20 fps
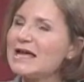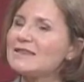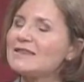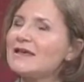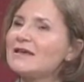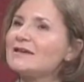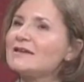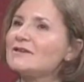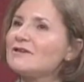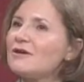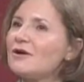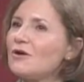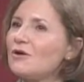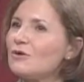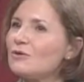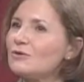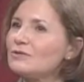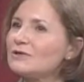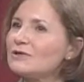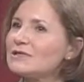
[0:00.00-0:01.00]
They can
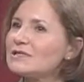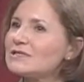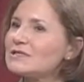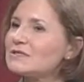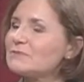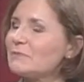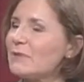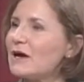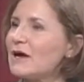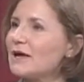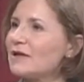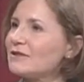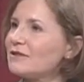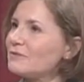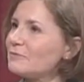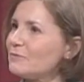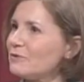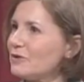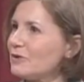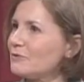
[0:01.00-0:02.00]
only spot
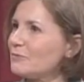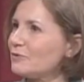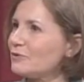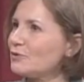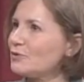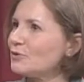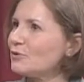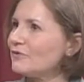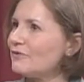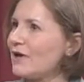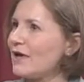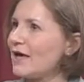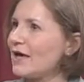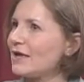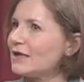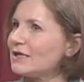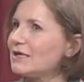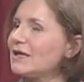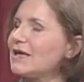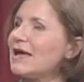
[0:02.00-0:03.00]
the people who have
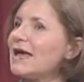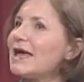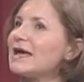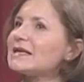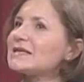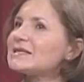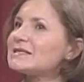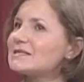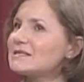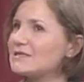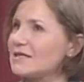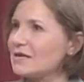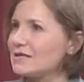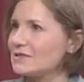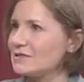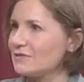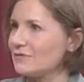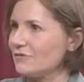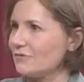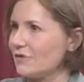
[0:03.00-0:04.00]
had
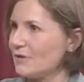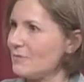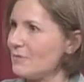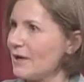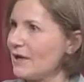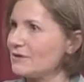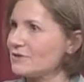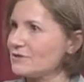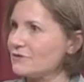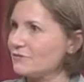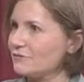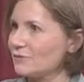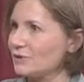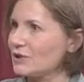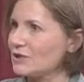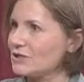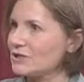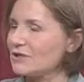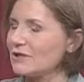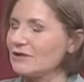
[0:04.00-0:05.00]
excessive amounts of
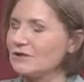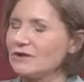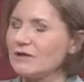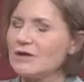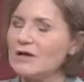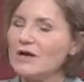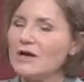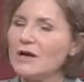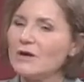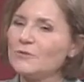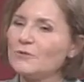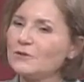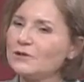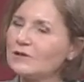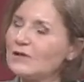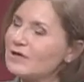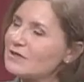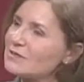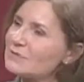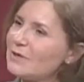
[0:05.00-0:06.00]
work done. When
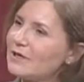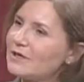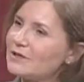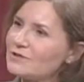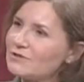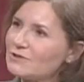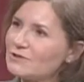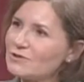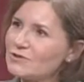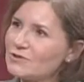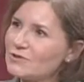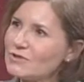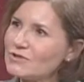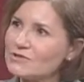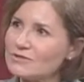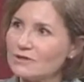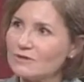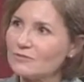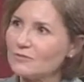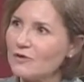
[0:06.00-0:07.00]
cosmetic surgery is
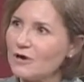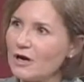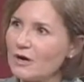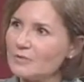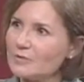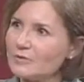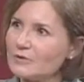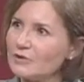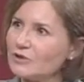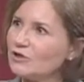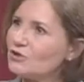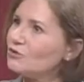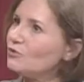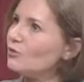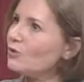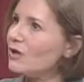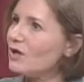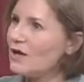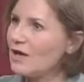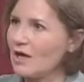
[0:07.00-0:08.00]
done properly, you
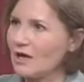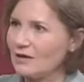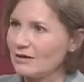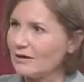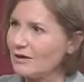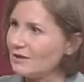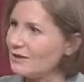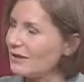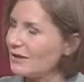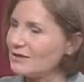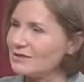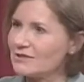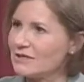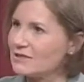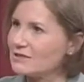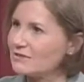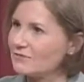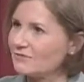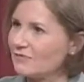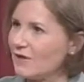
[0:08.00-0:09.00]
cannot
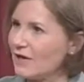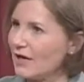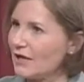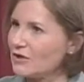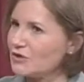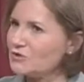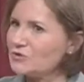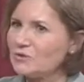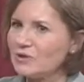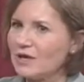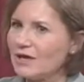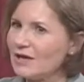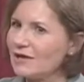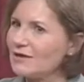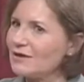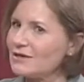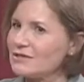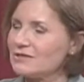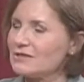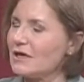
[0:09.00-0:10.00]
identify it. You
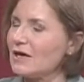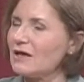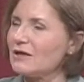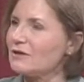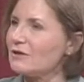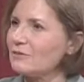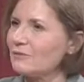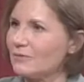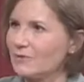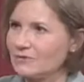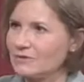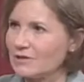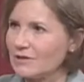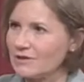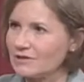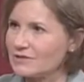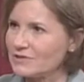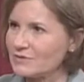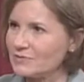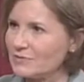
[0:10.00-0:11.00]
cannot tell that
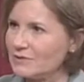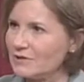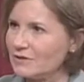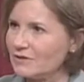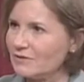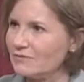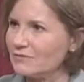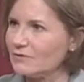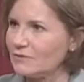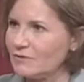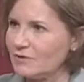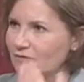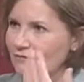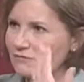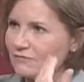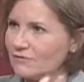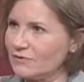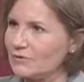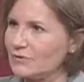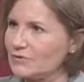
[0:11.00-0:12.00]
Botox has been given or that
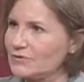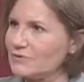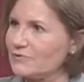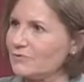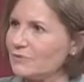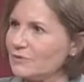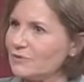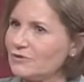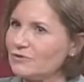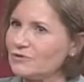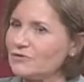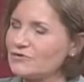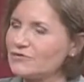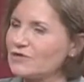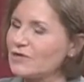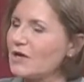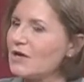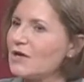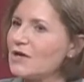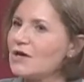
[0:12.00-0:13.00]
fillers have been
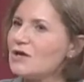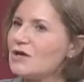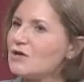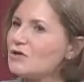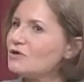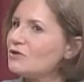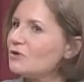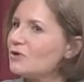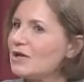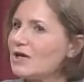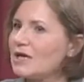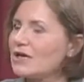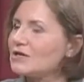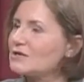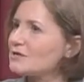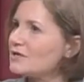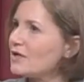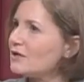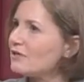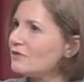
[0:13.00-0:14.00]
used. You
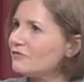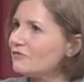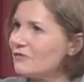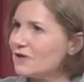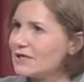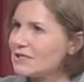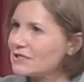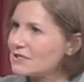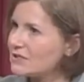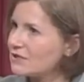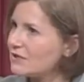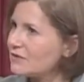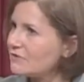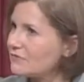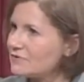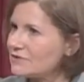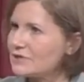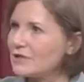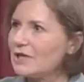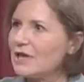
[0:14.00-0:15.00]
can't tell a
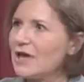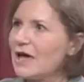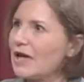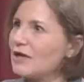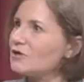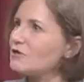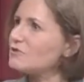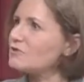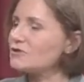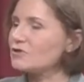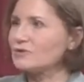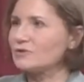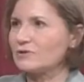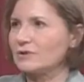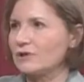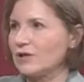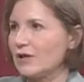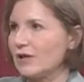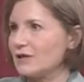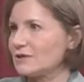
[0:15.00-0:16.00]
facelift, and you
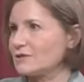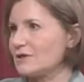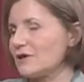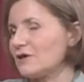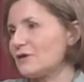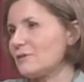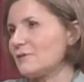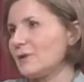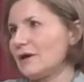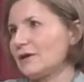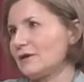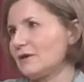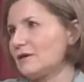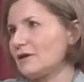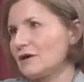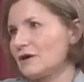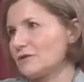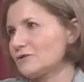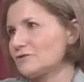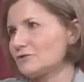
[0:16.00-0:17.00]
certainly can't tell a body
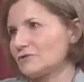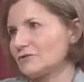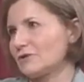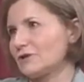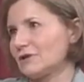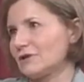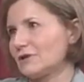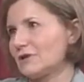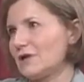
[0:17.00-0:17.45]
contouring.